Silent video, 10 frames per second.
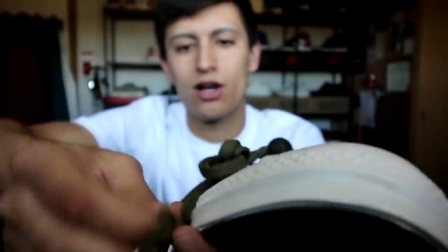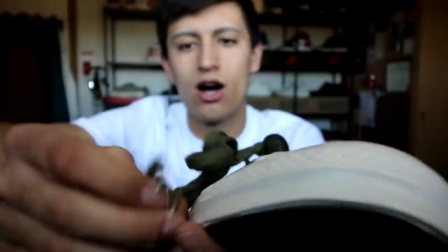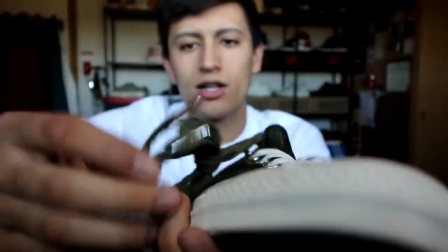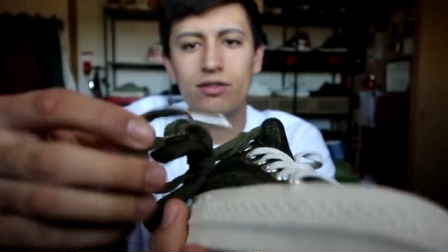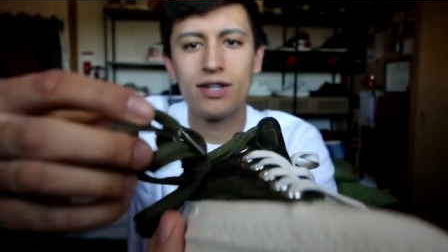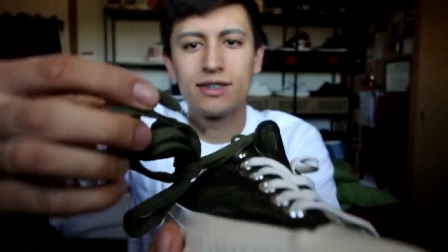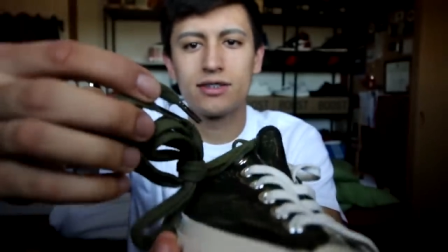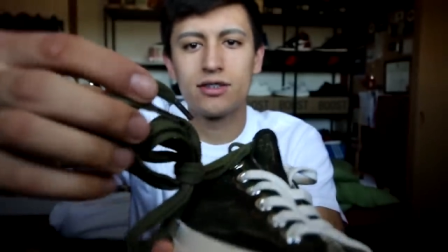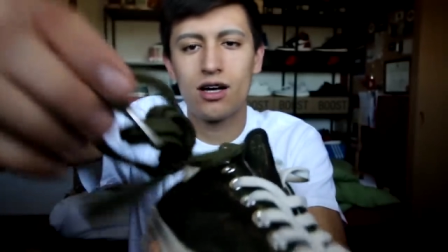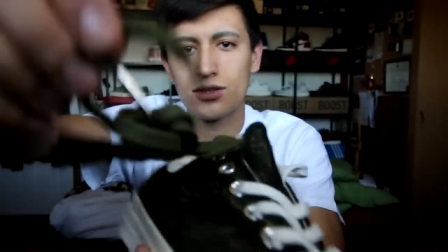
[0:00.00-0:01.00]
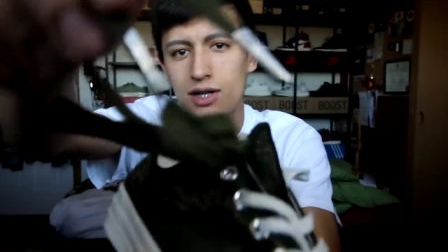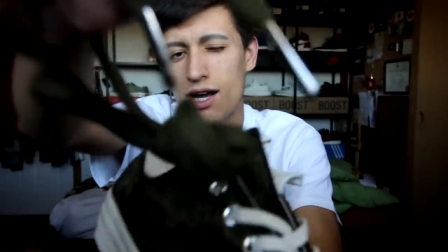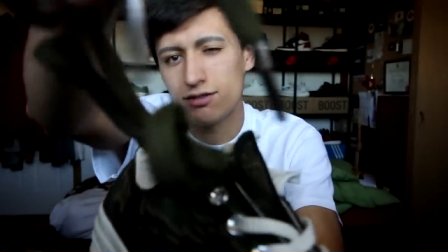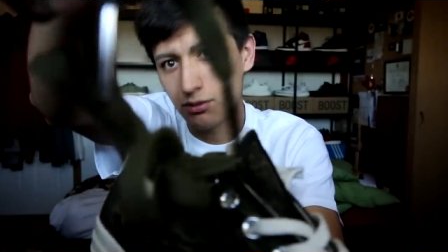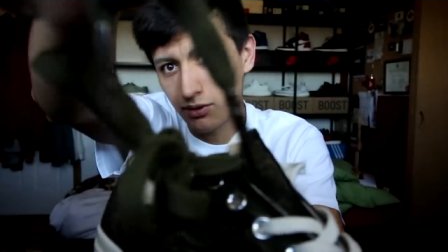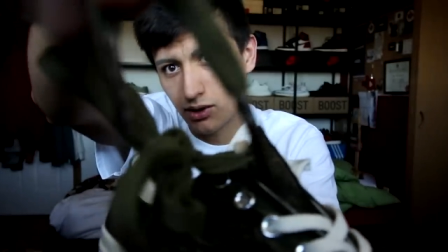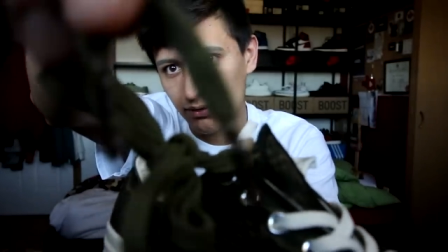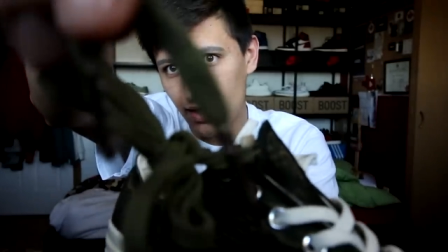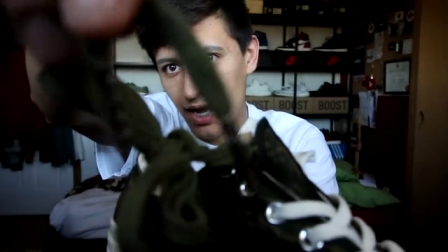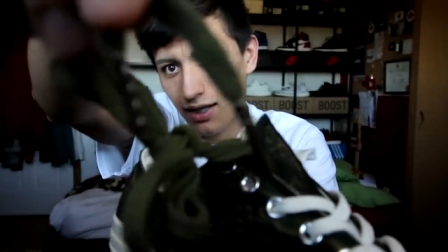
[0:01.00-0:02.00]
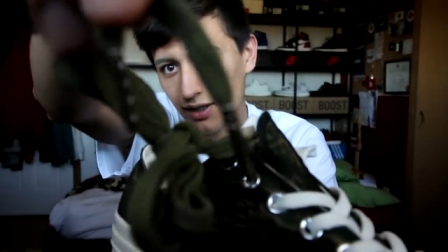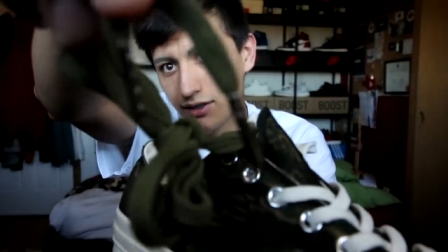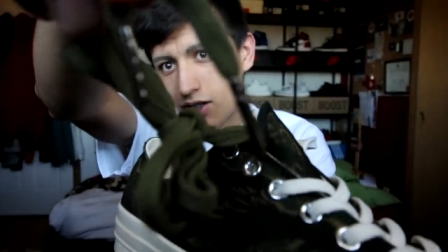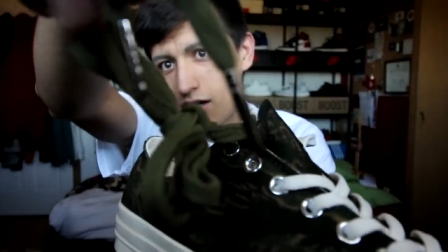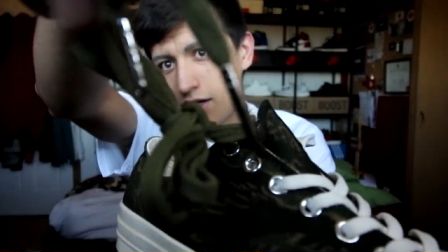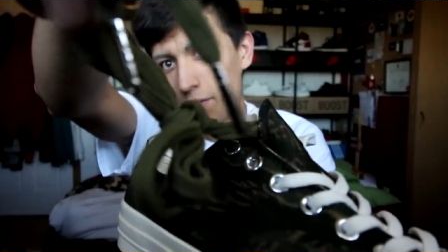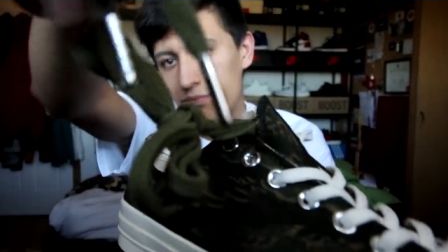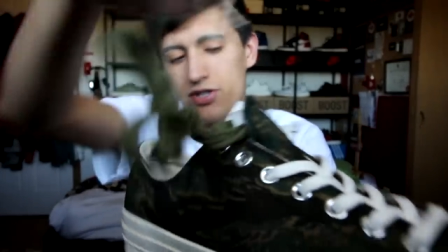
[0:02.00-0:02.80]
The olive laces also have some silver aglets on it.